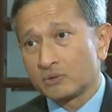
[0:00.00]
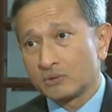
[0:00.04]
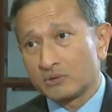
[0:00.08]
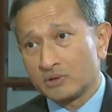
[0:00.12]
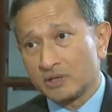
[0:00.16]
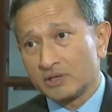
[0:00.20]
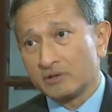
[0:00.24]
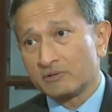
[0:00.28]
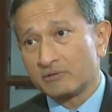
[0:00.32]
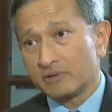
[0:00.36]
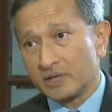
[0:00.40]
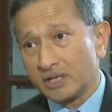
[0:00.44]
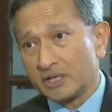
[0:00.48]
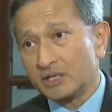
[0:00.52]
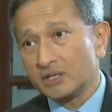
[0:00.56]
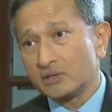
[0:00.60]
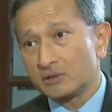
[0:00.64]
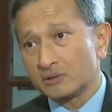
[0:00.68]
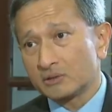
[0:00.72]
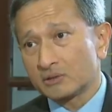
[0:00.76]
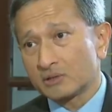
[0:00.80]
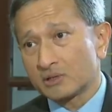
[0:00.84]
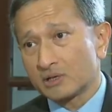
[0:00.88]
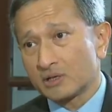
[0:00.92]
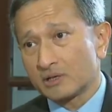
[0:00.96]
only really
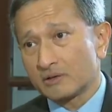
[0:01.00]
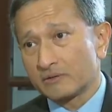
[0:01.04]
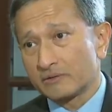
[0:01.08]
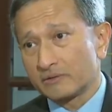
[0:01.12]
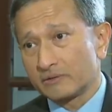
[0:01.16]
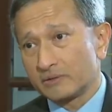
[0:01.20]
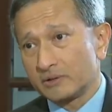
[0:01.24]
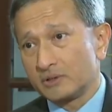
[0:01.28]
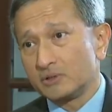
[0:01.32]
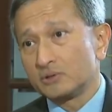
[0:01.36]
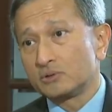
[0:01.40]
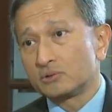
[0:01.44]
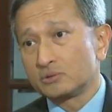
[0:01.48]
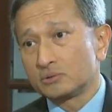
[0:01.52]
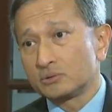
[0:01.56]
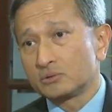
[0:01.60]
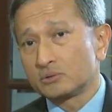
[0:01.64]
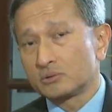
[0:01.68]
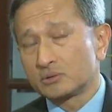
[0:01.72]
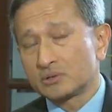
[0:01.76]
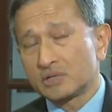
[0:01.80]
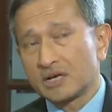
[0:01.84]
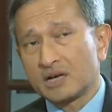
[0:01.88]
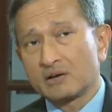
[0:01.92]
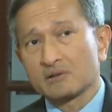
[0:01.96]
took off in two
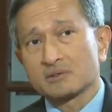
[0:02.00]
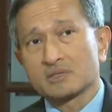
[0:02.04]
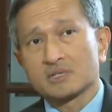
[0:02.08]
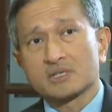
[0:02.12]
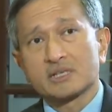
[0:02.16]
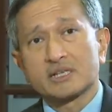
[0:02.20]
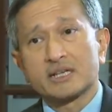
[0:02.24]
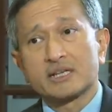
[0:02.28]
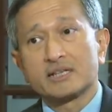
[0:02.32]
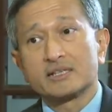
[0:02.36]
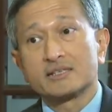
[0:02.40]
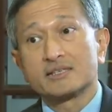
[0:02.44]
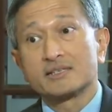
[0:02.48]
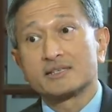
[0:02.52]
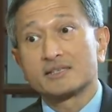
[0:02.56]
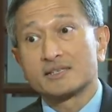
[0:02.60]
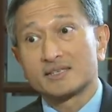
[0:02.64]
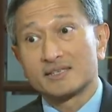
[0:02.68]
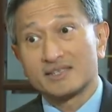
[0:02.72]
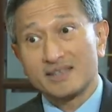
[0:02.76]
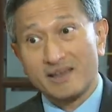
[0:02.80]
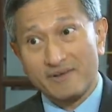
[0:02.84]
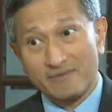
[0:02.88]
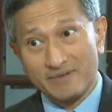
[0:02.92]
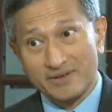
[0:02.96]
thousand
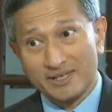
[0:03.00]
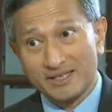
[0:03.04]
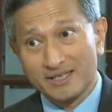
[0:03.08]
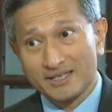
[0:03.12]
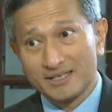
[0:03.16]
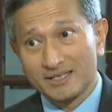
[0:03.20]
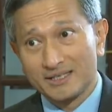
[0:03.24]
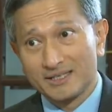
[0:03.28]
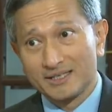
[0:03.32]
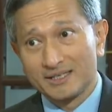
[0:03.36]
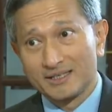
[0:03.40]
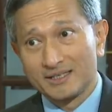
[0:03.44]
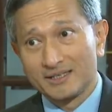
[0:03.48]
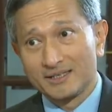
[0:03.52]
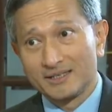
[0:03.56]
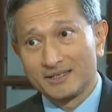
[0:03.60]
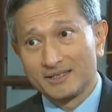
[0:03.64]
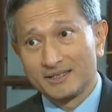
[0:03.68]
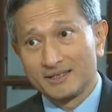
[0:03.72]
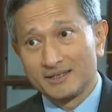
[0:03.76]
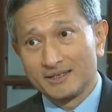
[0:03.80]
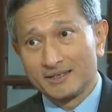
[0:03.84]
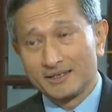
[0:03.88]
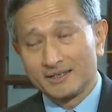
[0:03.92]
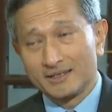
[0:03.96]
seven.
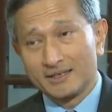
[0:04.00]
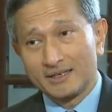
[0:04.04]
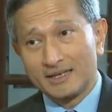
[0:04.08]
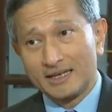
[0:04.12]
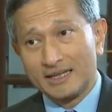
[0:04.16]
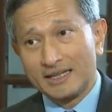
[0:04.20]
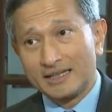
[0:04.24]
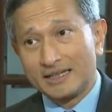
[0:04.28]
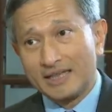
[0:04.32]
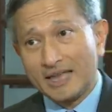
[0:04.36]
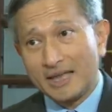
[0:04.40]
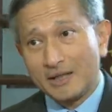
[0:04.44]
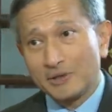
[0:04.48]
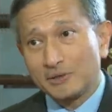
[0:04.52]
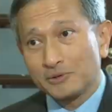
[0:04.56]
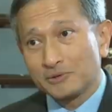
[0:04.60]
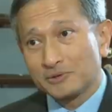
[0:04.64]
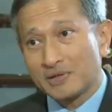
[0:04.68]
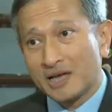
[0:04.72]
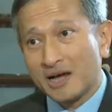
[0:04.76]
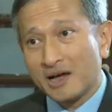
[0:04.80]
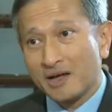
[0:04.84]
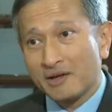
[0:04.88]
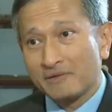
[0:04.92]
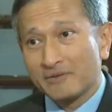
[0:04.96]
And then you
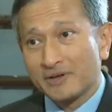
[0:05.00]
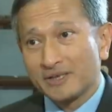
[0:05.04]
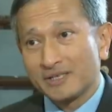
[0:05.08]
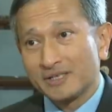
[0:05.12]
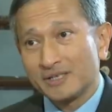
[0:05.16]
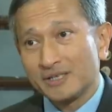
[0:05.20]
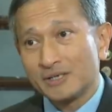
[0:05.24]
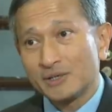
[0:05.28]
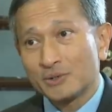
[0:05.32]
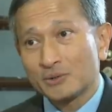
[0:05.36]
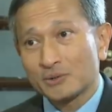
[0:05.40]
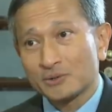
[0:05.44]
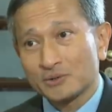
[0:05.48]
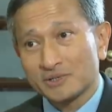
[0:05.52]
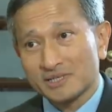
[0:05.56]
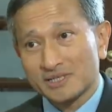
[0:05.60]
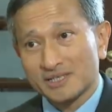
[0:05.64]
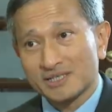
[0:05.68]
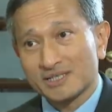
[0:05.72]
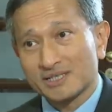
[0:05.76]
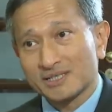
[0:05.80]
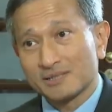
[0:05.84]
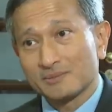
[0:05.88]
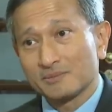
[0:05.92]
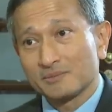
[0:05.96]
now have an
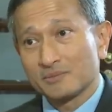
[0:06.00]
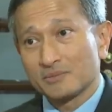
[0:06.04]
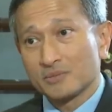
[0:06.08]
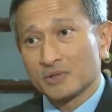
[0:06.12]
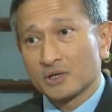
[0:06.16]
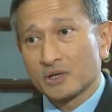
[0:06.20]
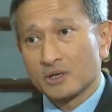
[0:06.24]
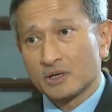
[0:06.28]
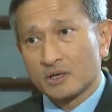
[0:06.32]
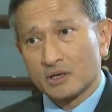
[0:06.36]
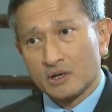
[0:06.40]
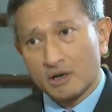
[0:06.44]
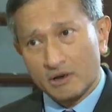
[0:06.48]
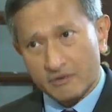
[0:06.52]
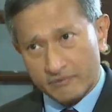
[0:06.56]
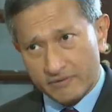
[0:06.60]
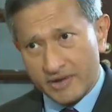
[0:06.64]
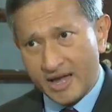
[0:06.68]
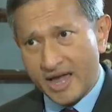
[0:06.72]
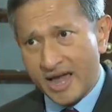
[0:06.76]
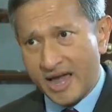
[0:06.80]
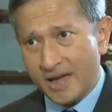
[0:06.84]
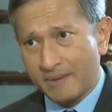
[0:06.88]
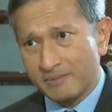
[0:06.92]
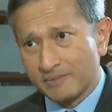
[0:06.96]
ecosystem of
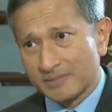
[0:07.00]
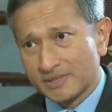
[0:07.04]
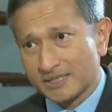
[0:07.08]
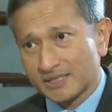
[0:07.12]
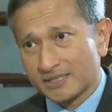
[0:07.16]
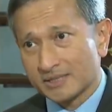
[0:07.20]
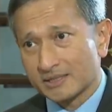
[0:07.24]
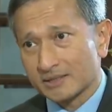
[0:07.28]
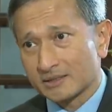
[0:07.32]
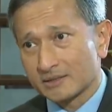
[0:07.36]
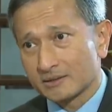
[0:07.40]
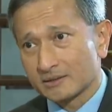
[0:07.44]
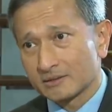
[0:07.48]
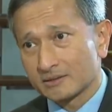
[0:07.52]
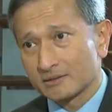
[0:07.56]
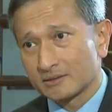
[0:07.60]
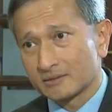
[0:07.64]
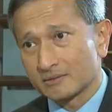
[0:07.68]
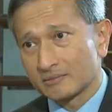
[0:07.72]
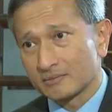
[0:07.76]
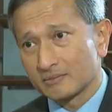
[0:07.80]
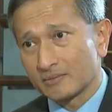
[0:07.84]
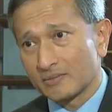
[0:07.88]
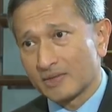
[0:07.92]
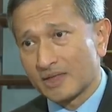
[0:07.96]
apps.
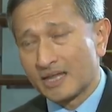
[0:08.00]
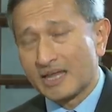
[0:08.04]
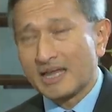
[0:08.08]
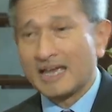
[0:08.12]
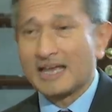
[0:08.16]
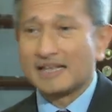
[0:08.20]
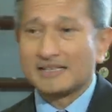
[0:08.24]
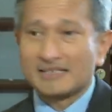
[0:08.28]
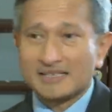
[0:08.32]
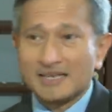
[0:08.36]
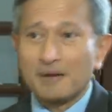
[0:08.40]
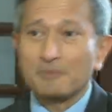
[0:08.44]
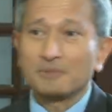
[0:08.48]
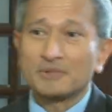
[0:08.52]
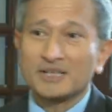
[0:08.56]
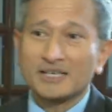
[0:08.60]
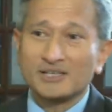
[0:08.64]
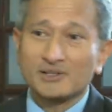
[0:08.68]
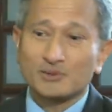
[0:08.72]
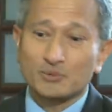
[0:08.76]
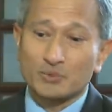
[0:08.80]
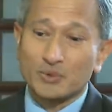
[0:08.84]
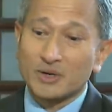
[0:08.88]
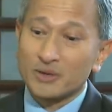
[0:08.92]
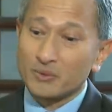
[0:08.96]
And some
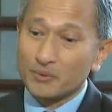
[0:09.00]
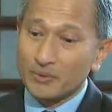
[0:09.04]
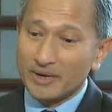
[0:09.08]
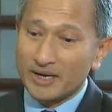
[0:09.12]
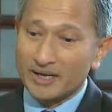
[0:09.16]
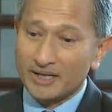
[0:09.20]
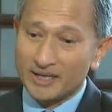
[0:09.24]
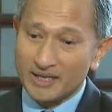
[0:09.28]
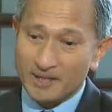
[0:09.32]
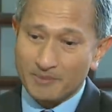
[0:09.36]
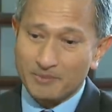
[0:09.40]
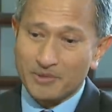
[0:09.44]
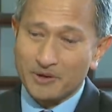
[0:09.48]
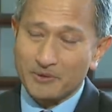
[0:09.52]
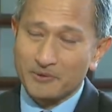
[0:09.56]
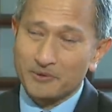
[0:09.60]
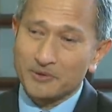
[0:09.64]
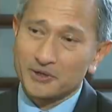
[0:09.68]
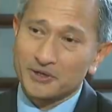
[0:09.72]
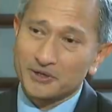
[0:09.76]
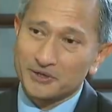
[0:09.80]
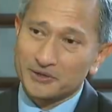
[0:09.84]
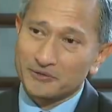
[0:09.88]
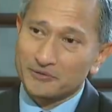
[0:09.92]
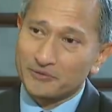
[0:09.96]
things work well,
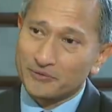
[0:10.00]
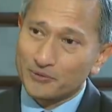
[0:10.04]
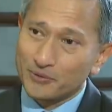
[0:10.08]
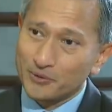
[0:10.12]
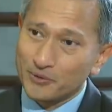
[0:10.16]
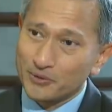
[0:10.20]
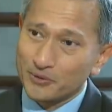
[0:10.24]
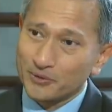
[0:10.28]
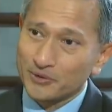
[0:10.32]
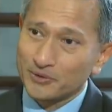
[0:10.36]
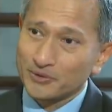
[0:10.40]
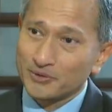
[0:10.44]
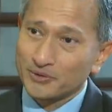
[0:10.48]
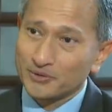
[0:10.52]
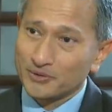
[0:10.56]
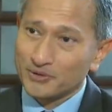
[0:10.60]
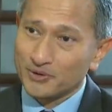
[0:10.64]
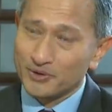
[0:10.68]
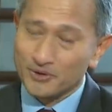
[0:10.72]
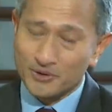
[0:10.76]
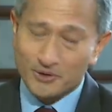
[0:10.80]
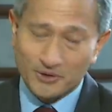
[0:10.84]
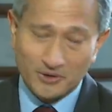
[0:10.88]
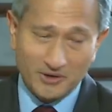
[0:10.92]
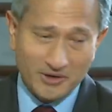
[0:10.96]
apparently, on a phone
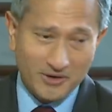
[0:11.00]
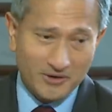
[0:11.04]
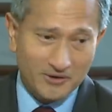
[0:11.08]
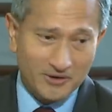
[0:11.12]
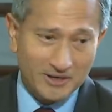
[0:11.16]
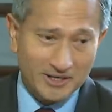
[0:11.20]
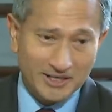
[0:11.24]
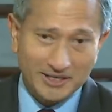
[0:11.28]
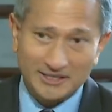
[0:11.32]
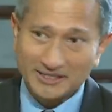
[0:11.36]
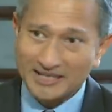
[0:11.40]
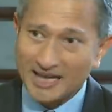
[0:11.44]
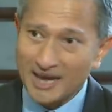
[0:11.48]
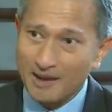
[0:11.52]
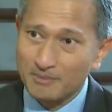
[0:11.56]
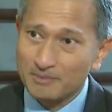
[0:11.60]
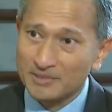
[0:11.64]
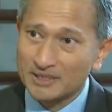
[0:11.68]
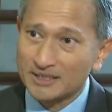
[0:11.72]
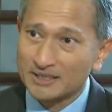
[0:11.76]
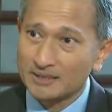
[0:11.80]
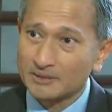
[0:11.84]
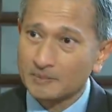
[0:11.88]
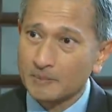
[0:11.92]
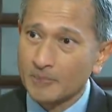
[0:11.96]
or on a
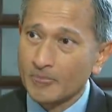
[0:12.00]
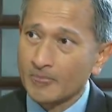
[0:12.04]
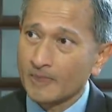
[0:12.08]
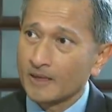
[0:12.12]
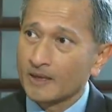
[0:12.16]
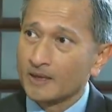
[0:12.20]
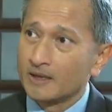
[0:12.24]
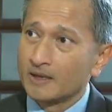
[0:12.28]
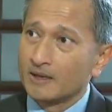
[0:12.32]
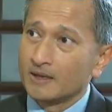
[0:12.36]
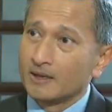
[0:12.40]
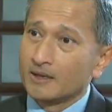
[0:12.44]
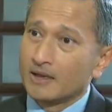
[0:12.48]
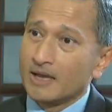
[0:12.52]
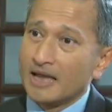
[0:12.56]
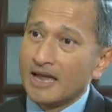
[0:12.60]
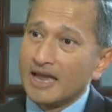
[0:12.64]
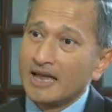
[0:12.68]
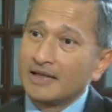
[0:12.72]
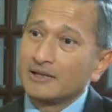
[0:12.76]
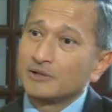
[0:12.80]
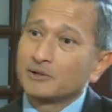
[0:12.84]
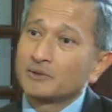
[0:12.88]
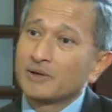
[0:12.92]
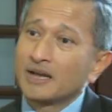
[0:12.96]
tablet.
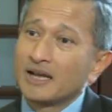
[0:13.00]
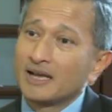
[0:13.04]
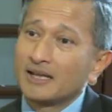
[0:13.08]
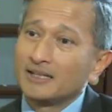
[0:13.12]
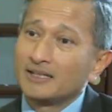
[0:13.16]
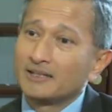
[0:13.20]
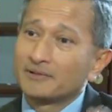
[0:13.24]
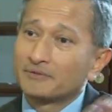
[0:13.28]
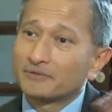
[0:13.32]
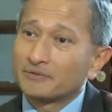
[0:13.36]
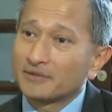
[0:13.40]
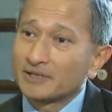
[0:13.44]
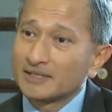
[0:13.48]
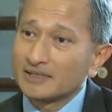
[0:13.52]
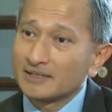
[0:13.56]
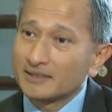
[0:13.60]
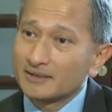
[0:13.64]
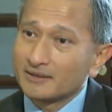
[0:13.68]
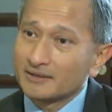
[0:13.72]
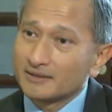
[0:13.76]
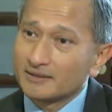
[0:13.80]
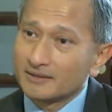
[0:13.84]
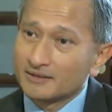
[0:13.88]
And you had a different